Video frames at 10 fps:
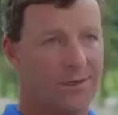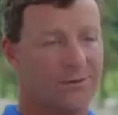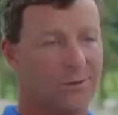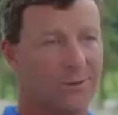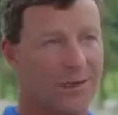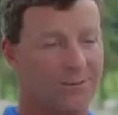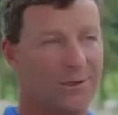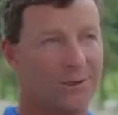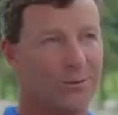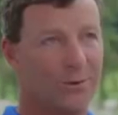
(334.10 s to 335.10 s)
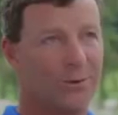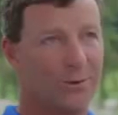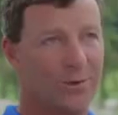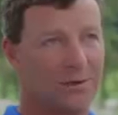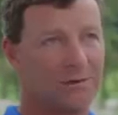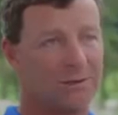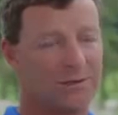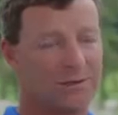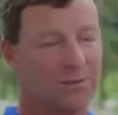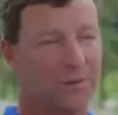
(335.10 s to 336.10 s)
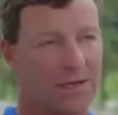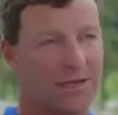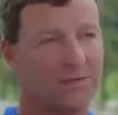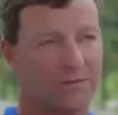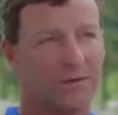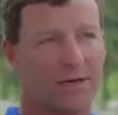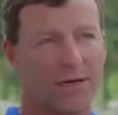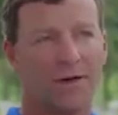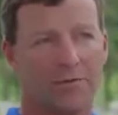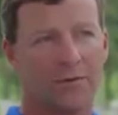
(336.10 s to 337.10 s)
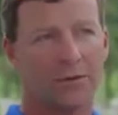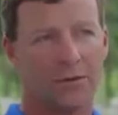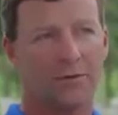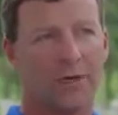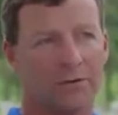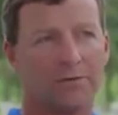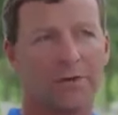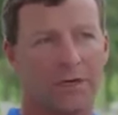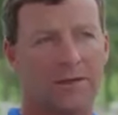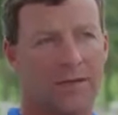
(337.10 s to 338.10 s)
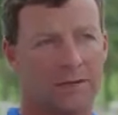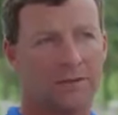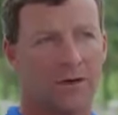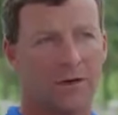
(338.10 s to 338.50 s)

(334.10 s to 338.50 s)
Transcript: my tone might be a little bit more pessimistic. But as of right now, I feel good about hitting that